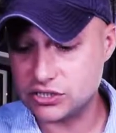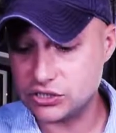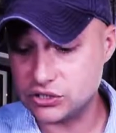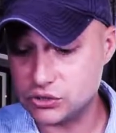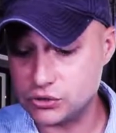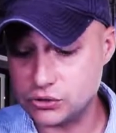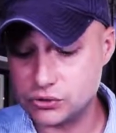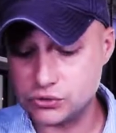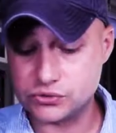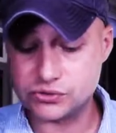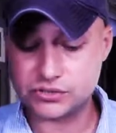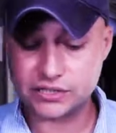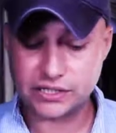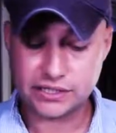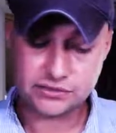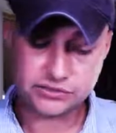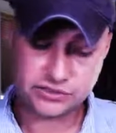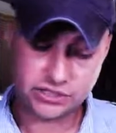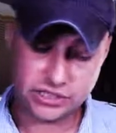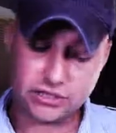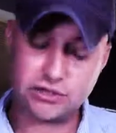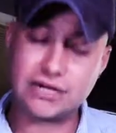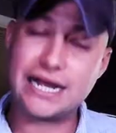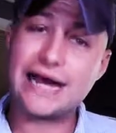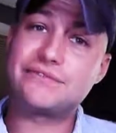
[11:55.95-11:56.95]
use so
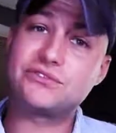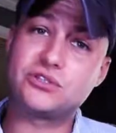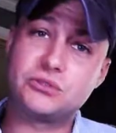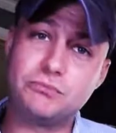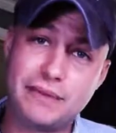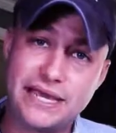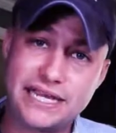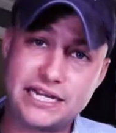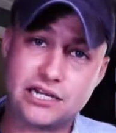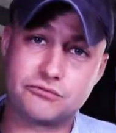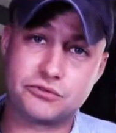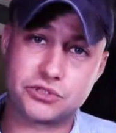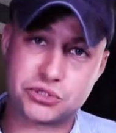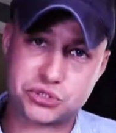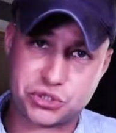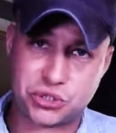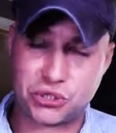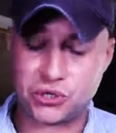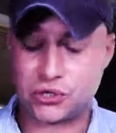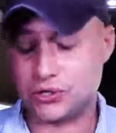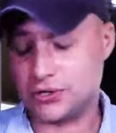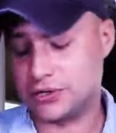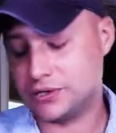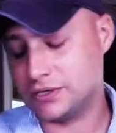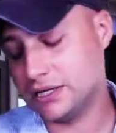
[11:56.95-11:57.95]
you don't have to make a
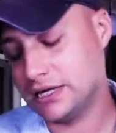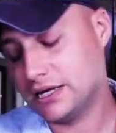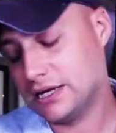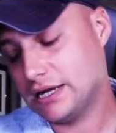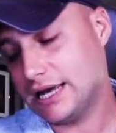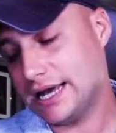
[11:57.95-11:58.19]
return